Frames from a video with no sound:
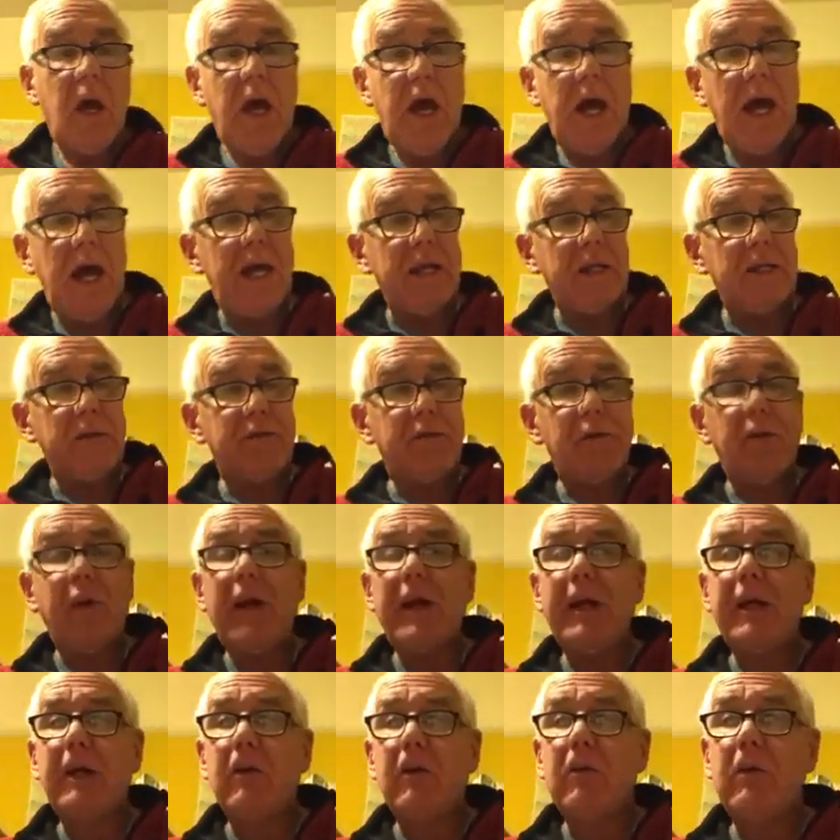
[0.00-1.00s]
And for
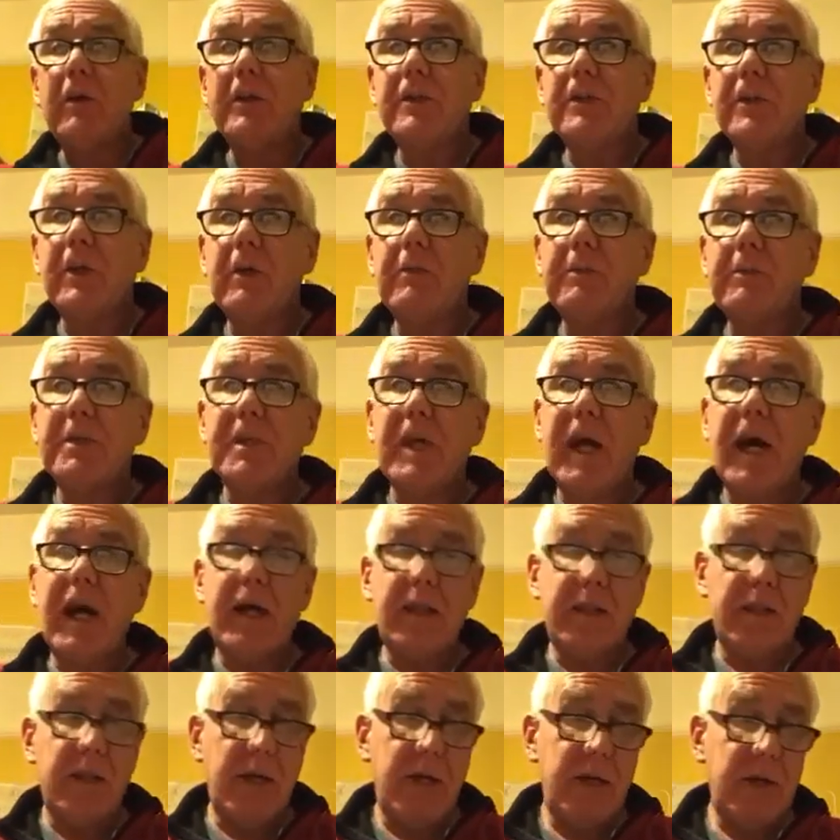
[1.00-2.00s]
any coin tubers
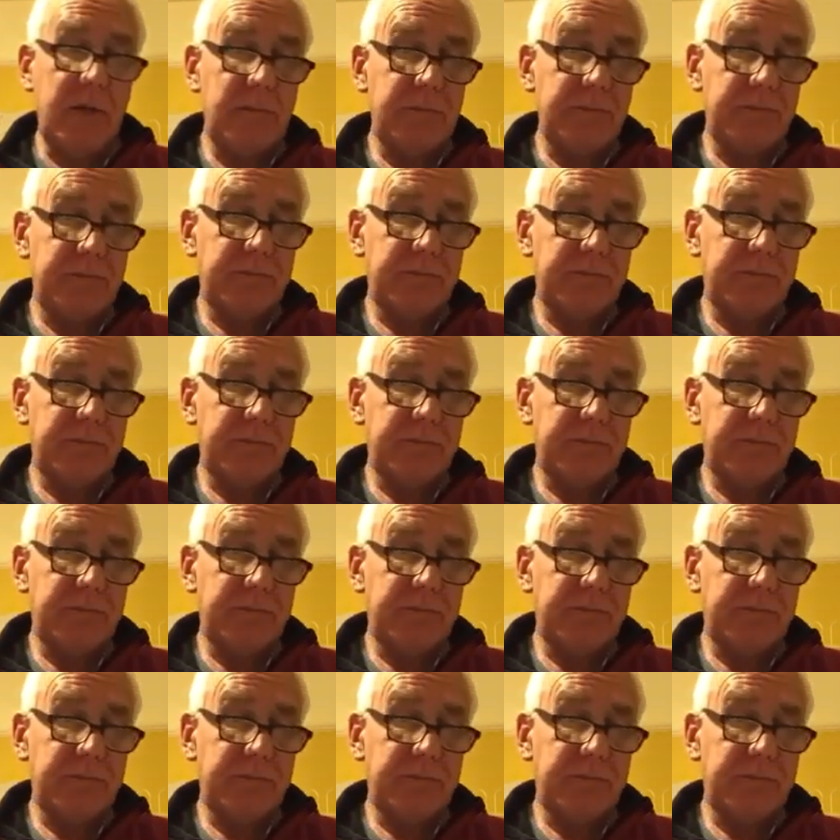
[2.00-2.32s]
out there,